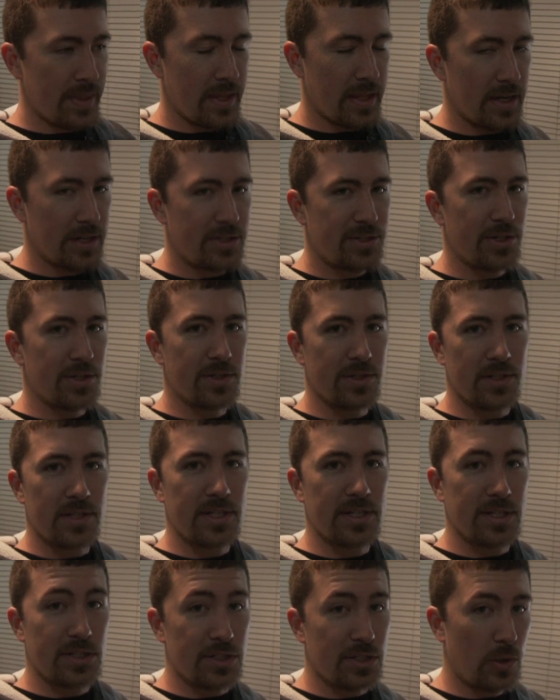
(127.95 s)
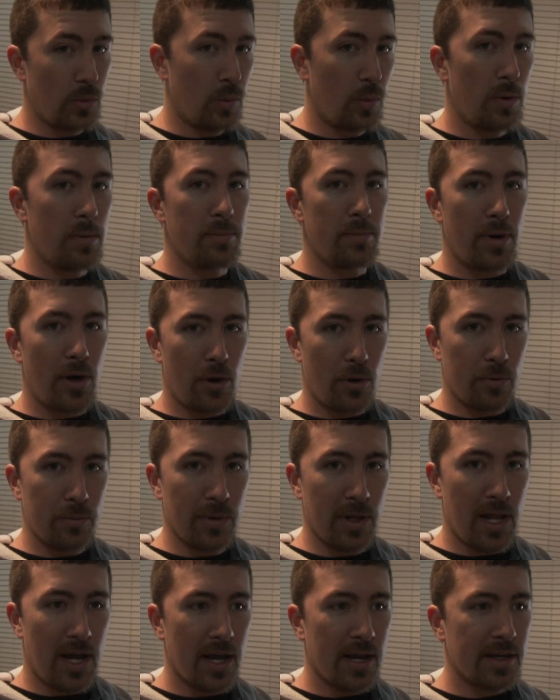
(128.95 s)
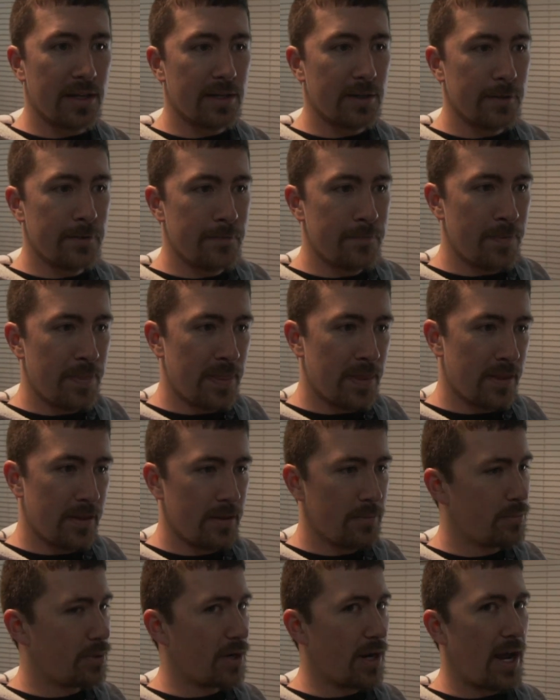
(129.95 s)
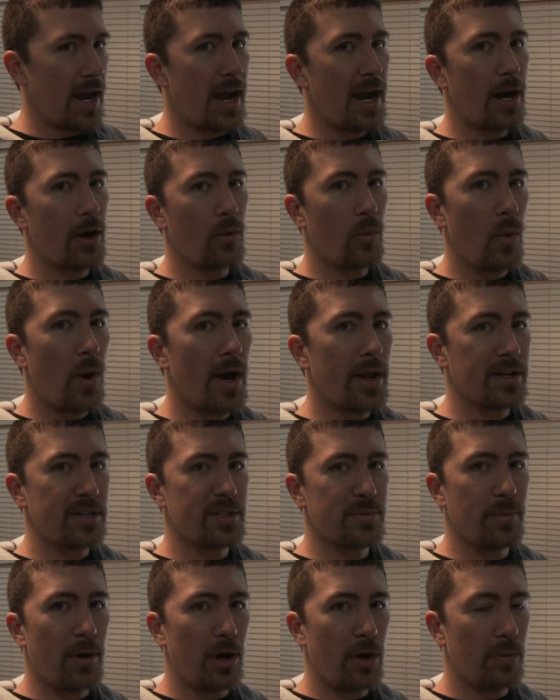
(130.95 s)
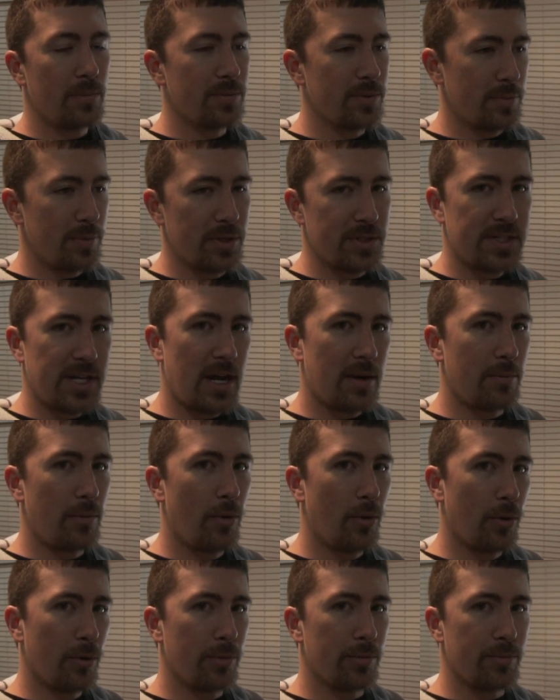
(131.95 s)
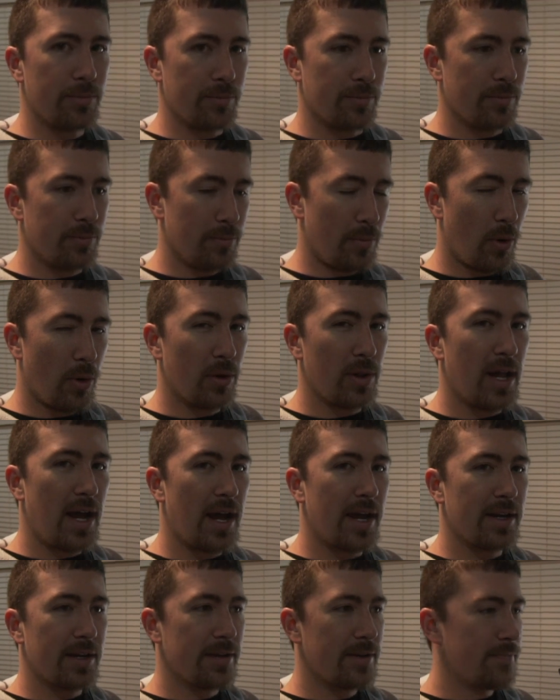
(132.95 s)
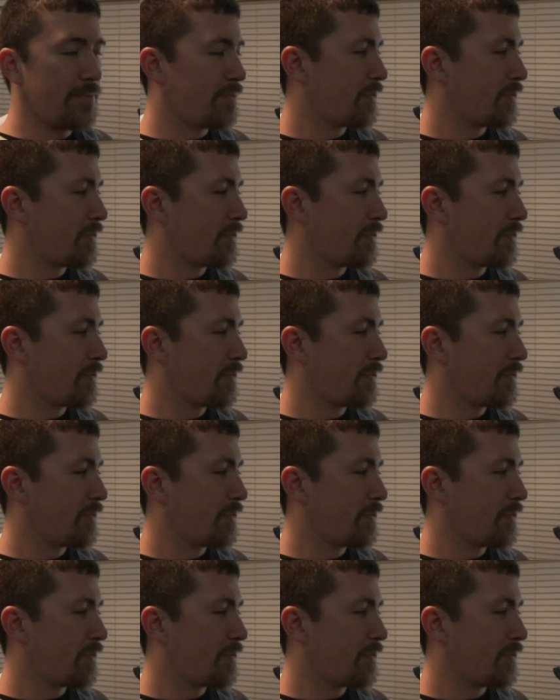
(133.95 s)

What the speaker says: And it's usually just a 1 bulb light, but a higher wattage bulb that puts out more light.